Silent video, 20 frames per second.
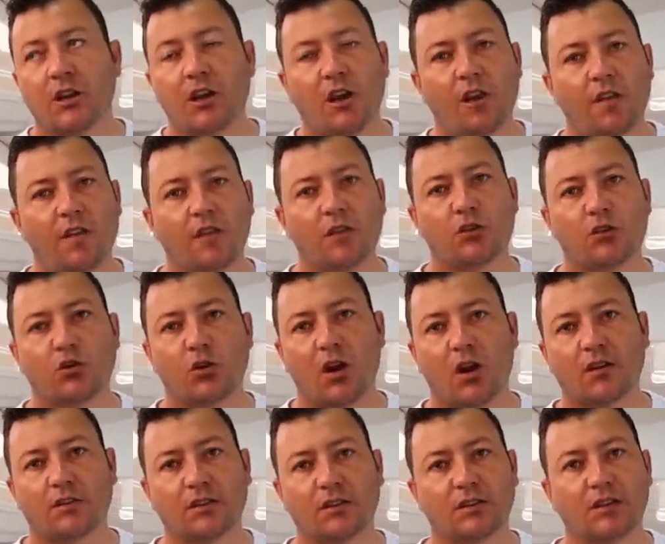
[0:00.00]
And then
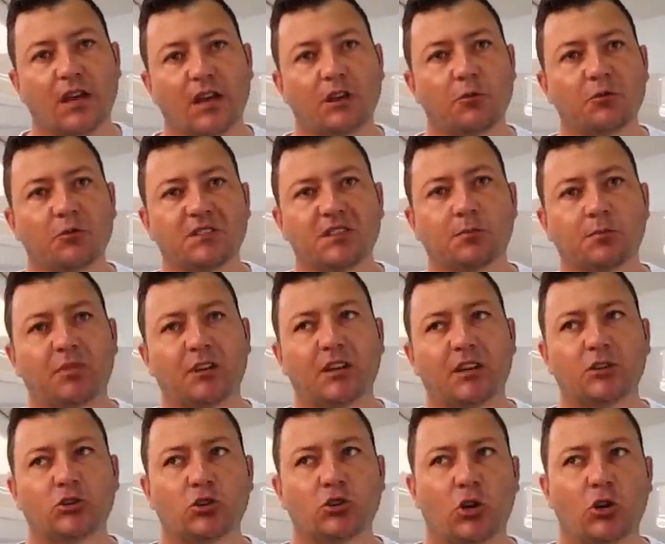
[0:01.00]
throughout the day we
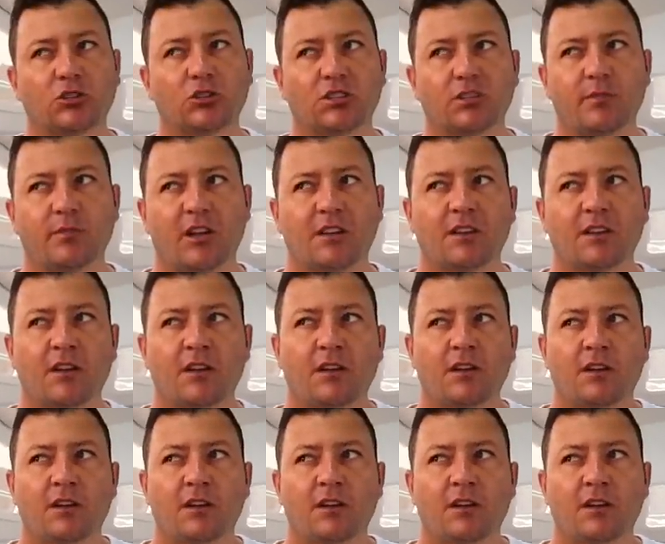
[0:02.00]
typically charge at about